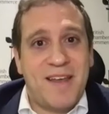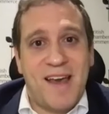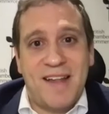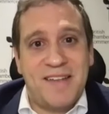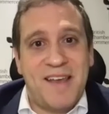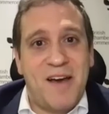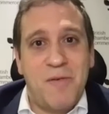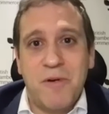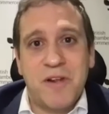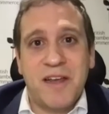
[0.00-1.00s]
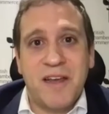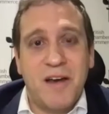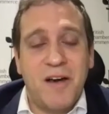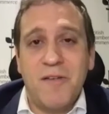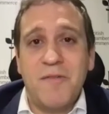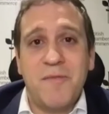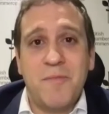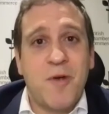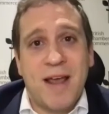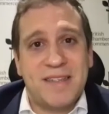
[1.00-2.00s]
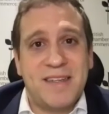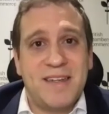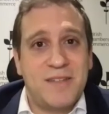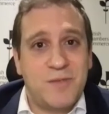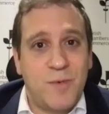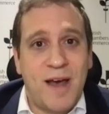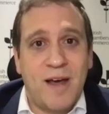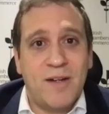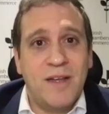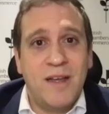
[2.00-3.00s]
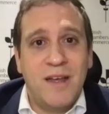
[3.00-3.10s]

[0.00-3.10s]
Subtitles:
and the outworking of Brexit as well.